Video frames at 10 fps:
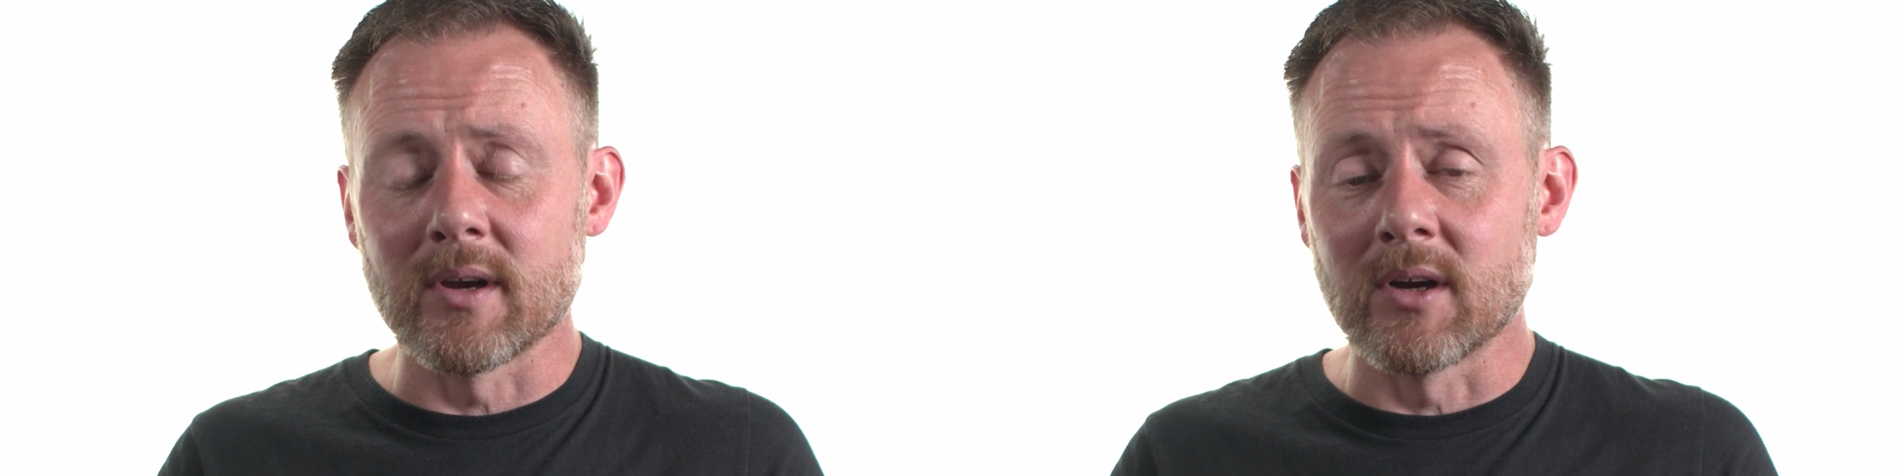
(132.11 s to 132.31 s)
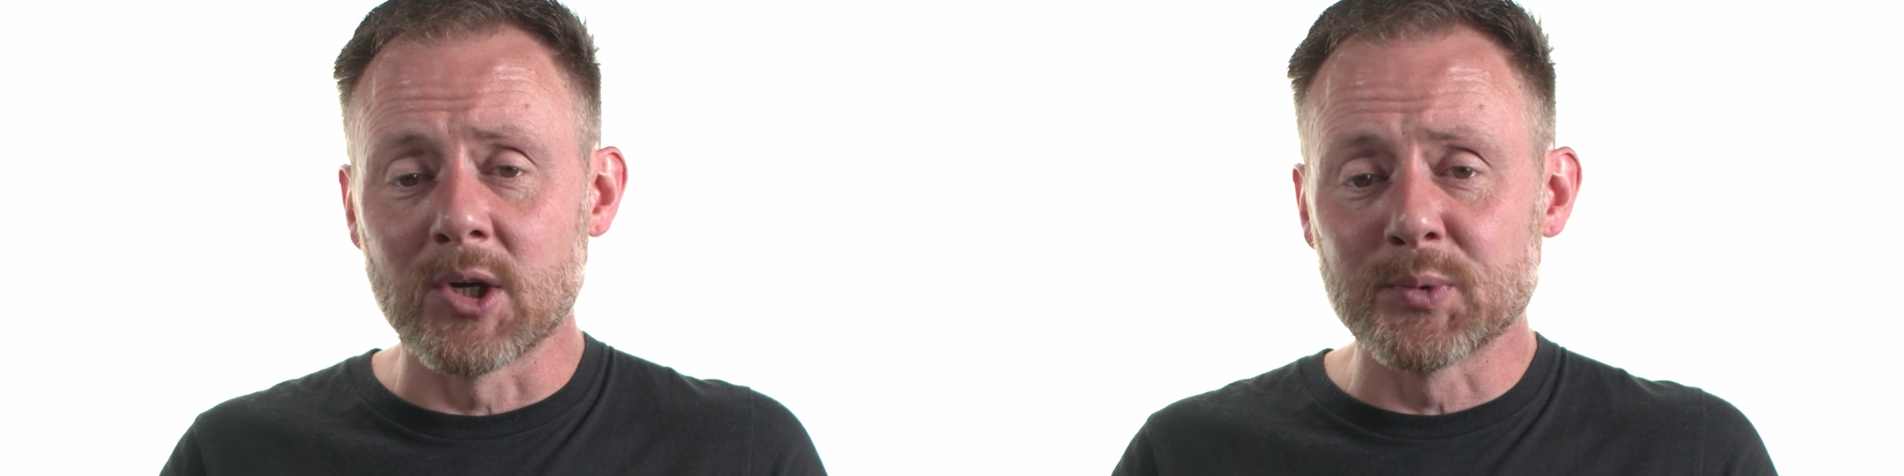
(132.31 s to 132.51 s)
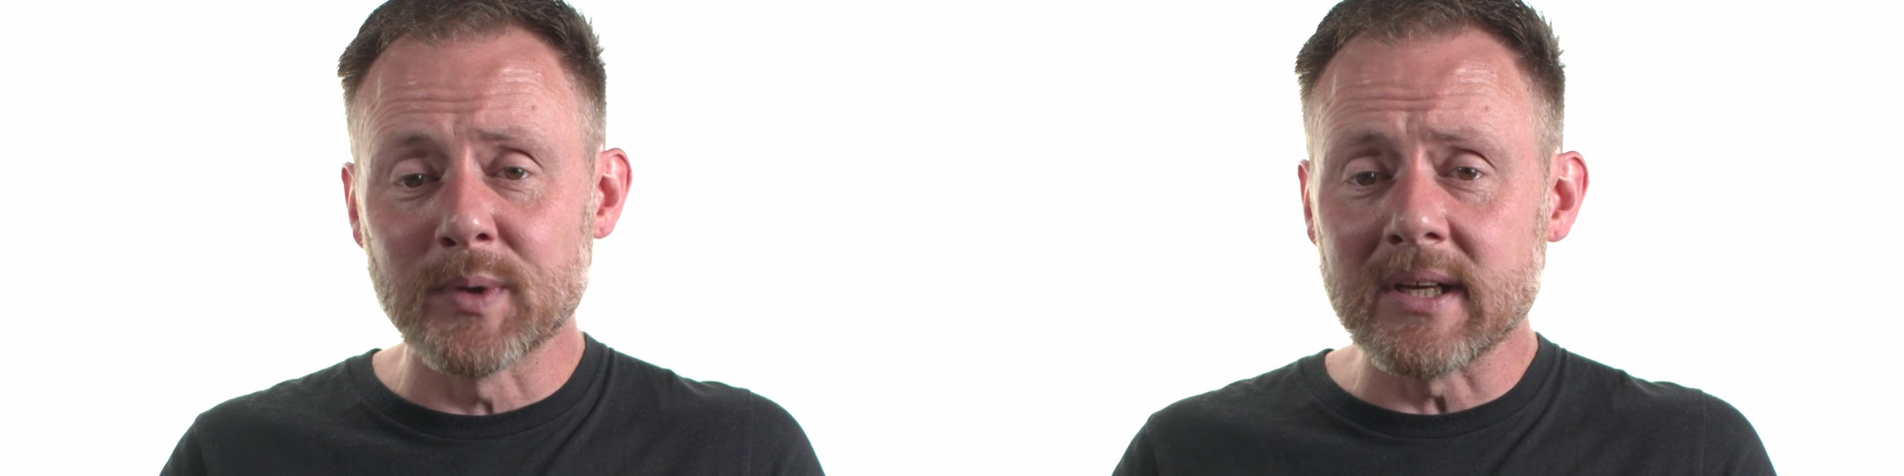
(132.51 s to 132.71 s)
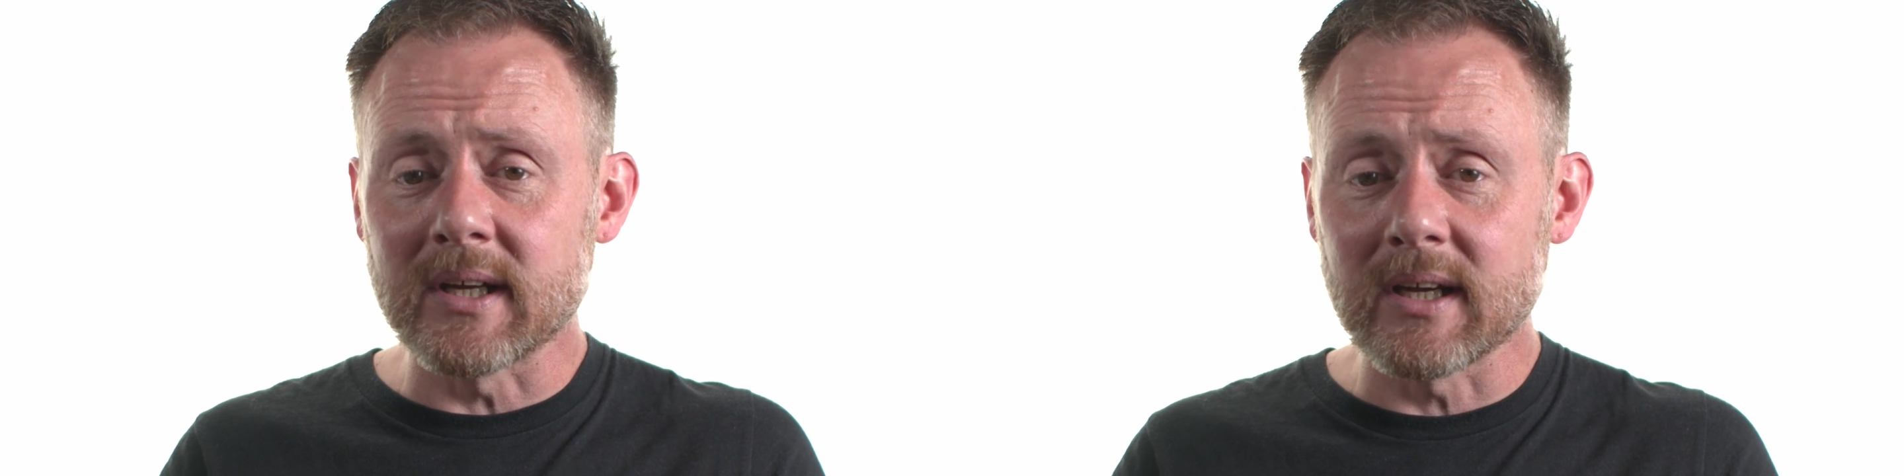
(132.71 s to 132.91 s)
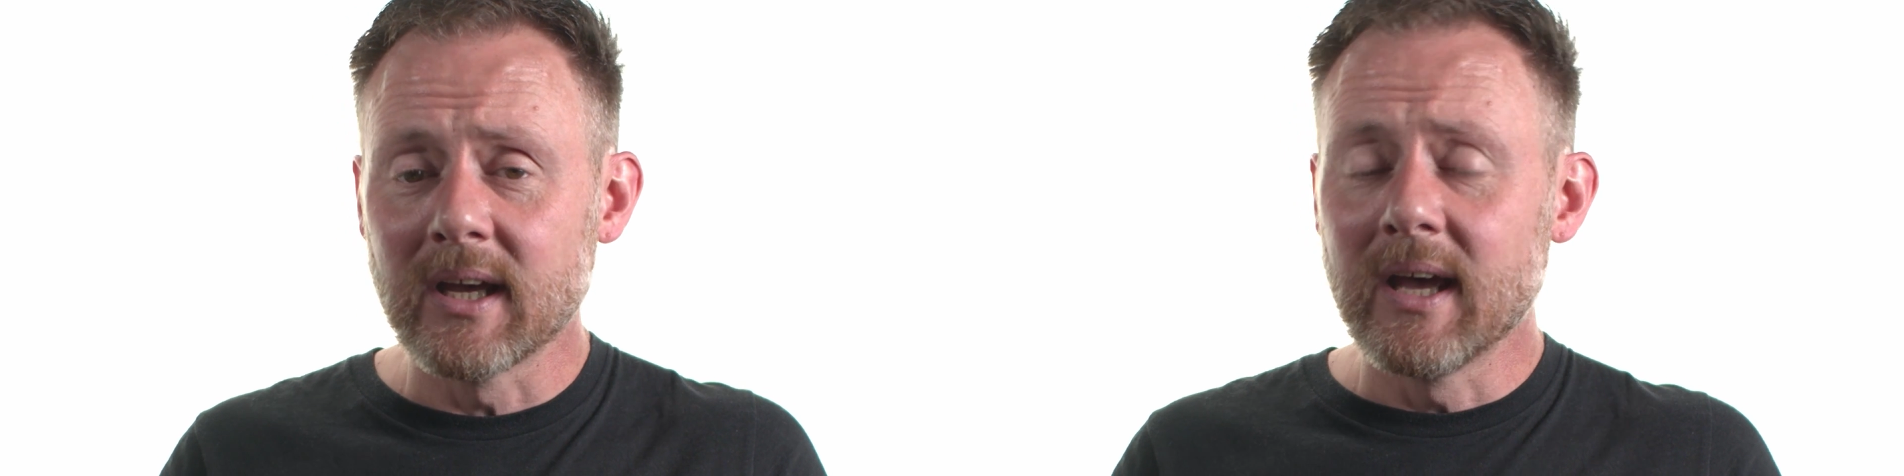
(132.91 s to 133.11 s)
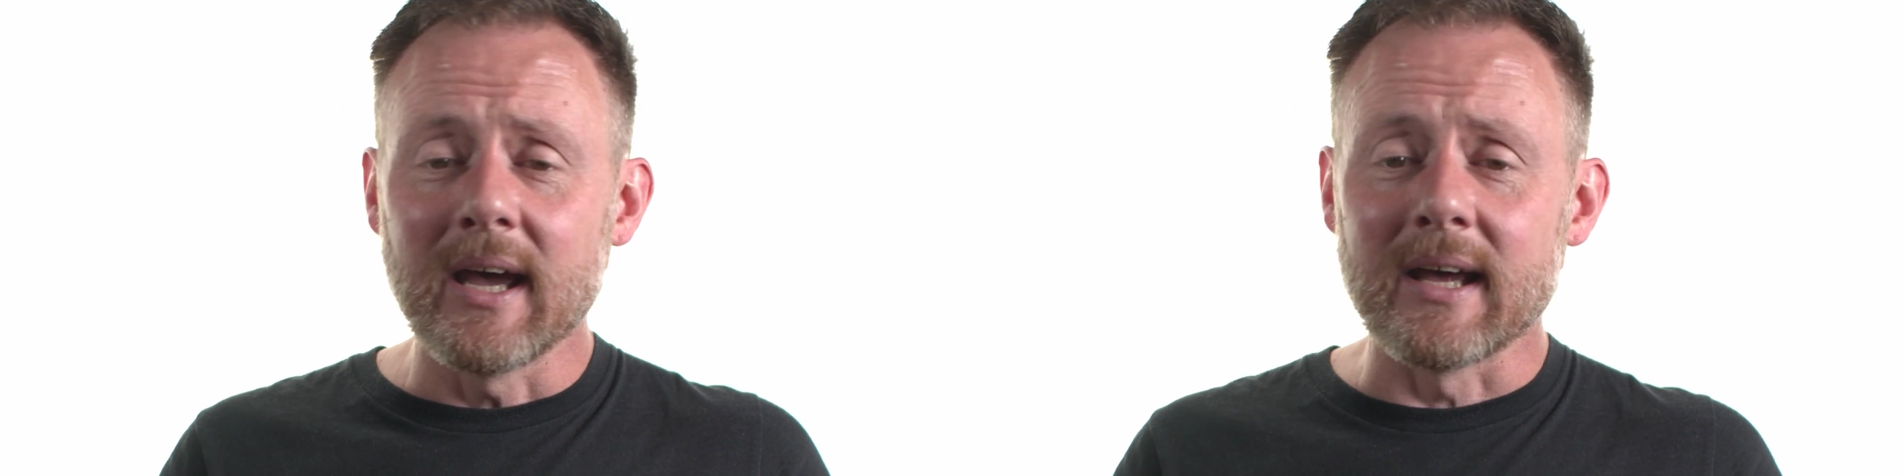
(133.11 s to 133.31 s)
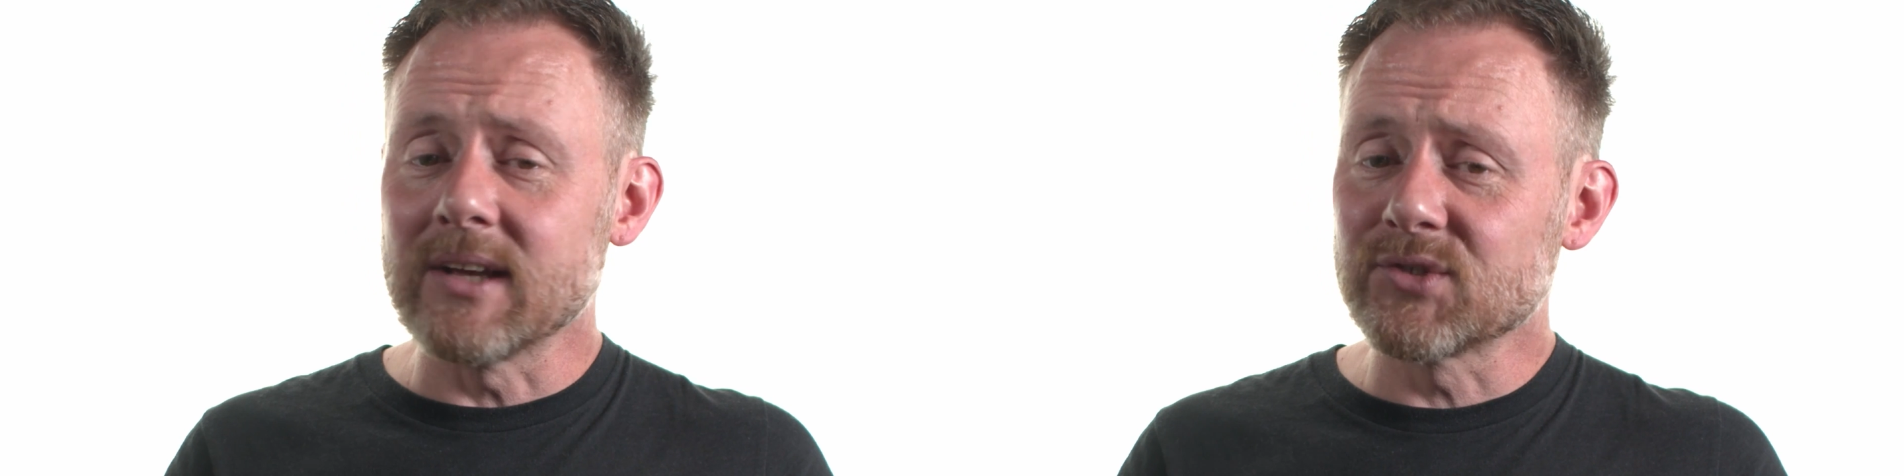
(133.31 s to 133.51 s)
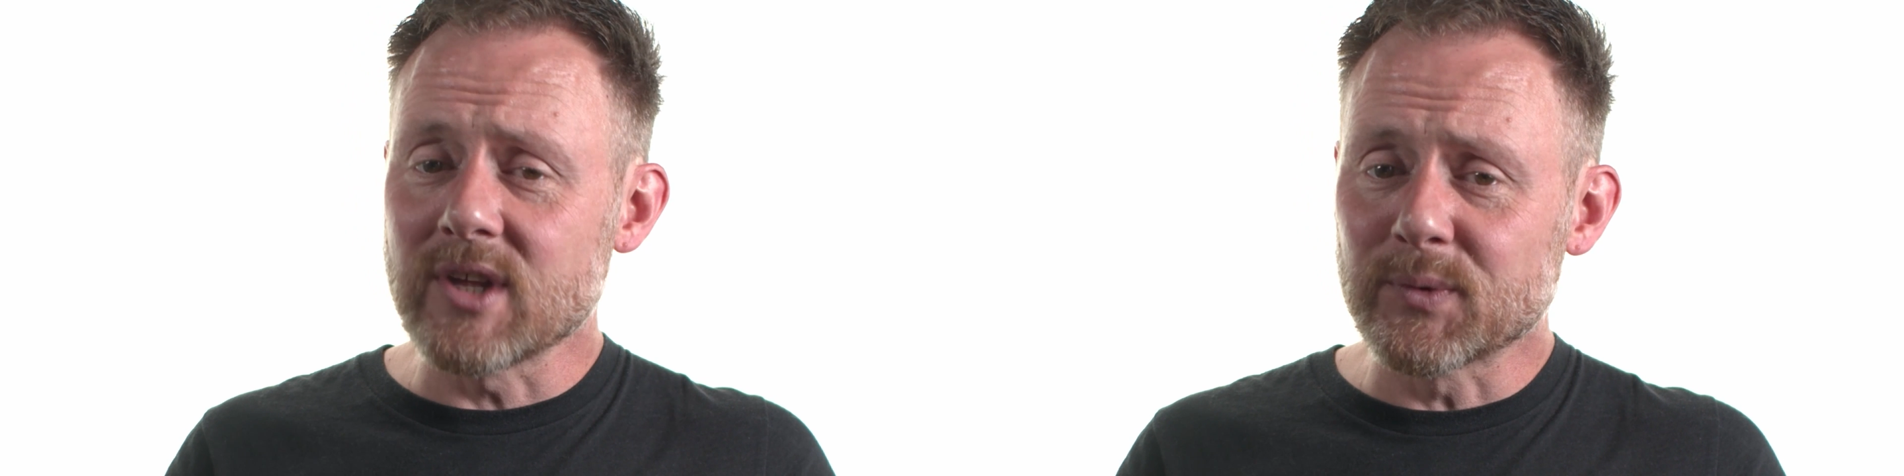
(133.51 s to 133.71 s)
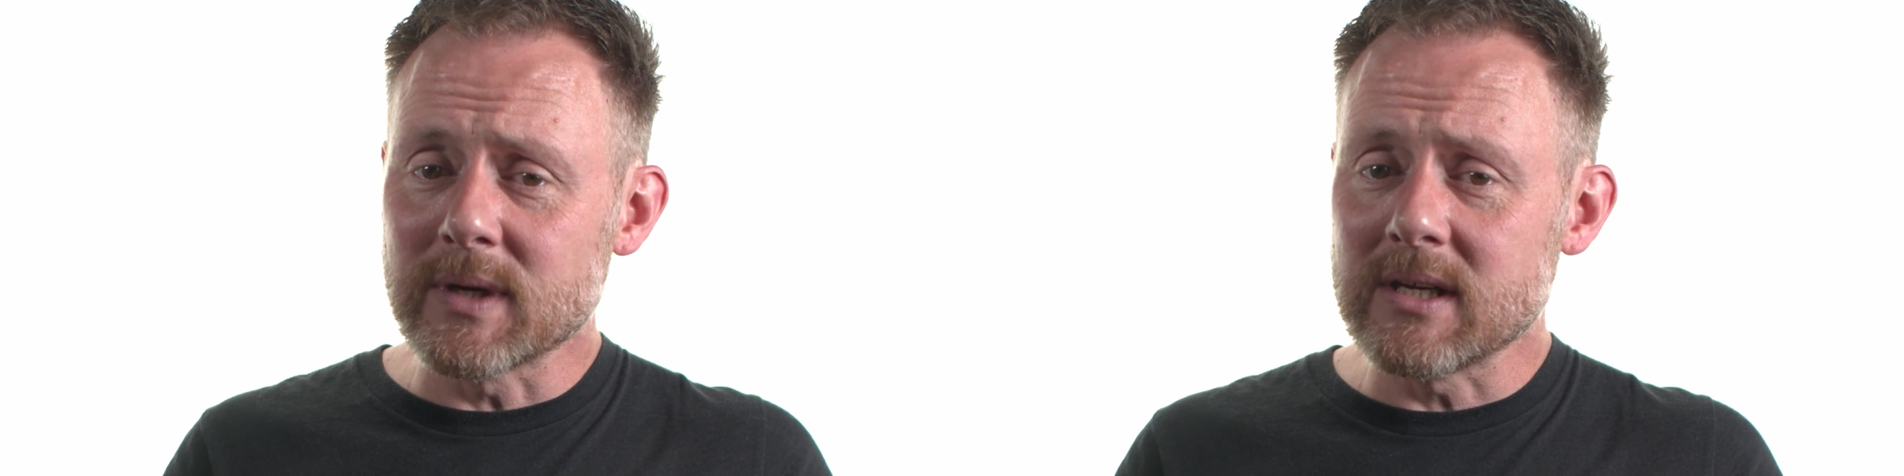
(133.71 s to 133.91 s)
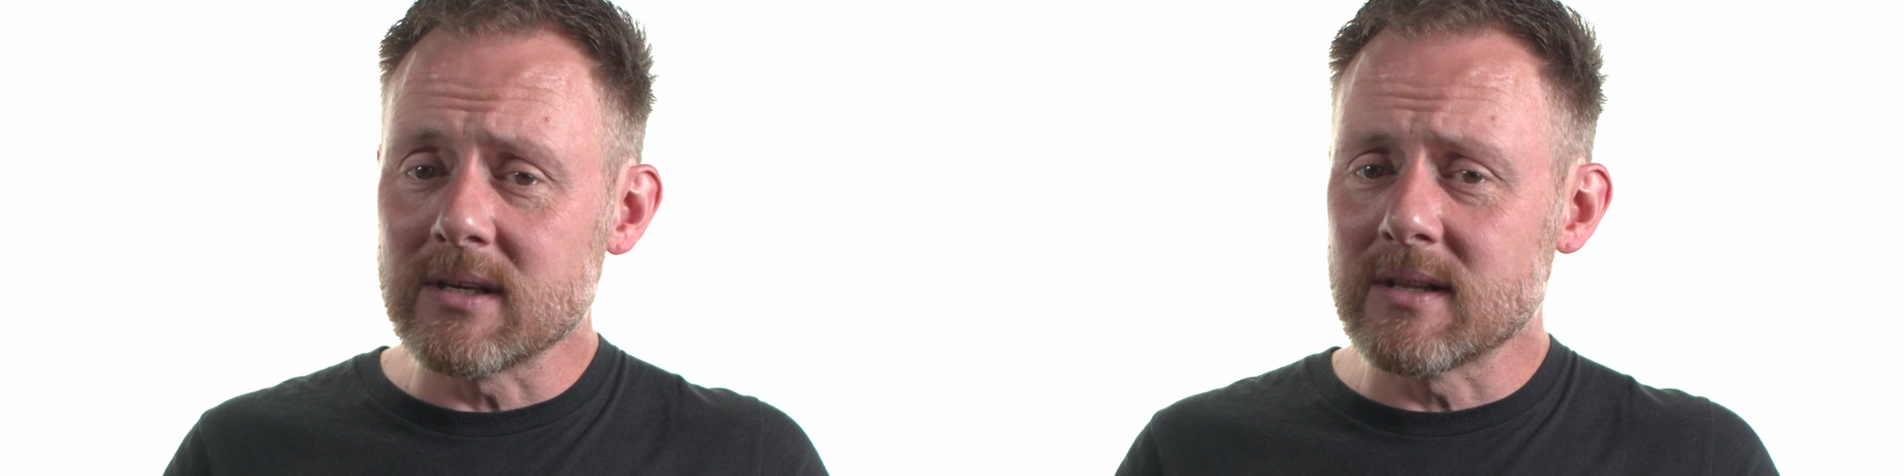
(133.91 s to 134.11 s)
They're all reading. And as they
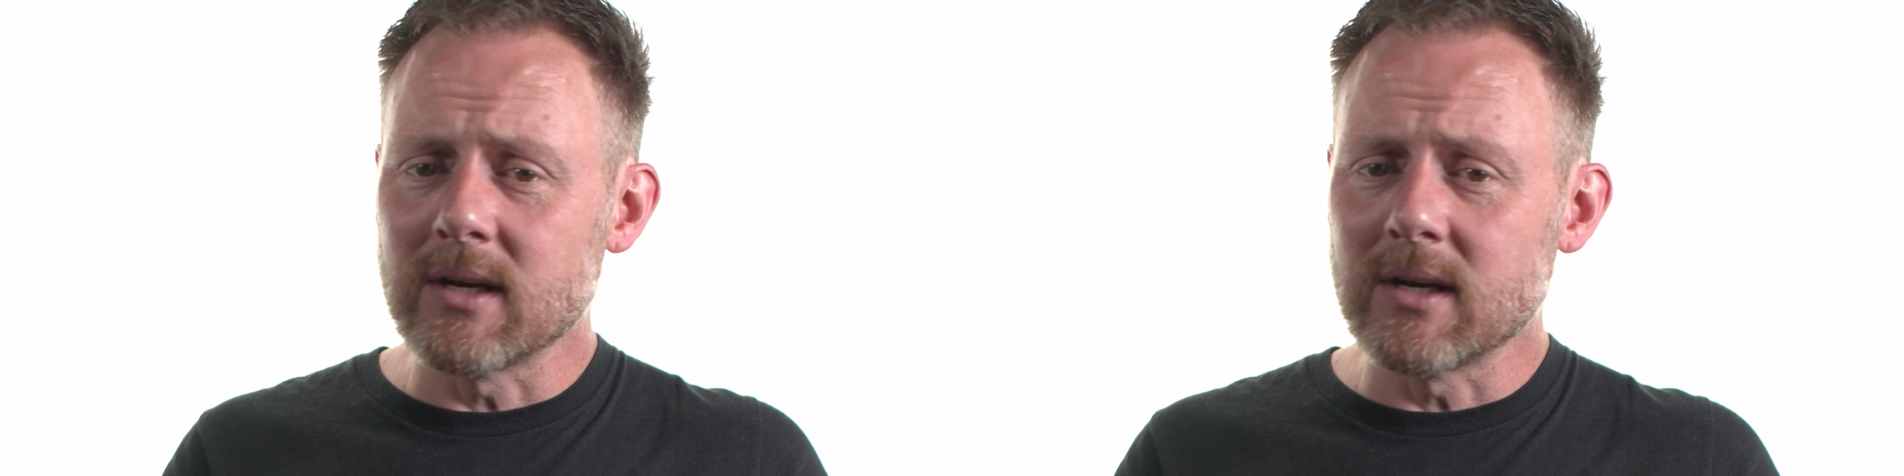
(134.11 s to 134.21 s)
read,